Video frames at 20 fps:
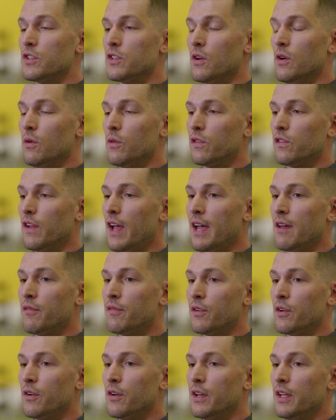So
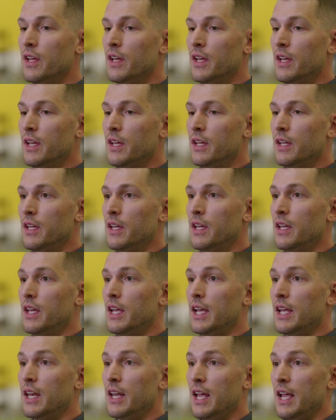Sanford,
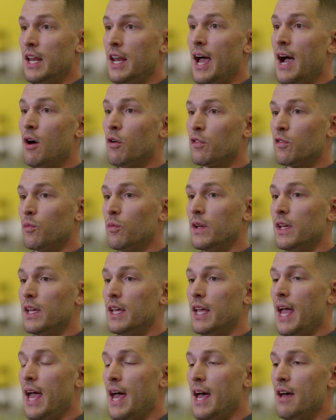in in-house
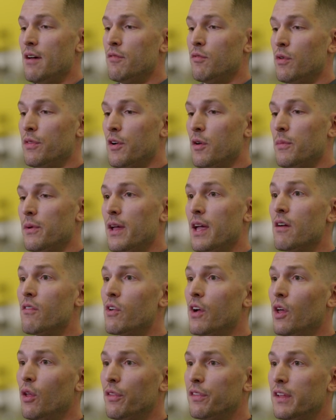we have with our
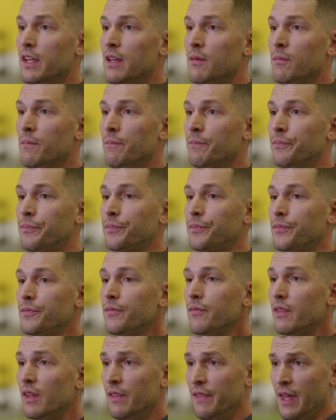behavioral health team,
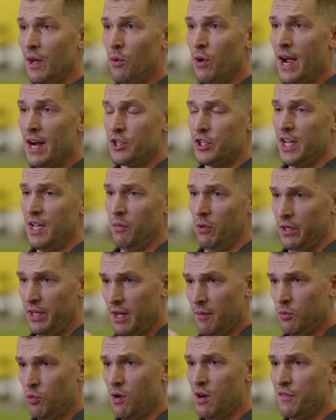they were actually able to
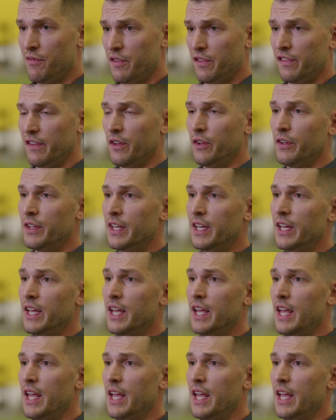come to our facility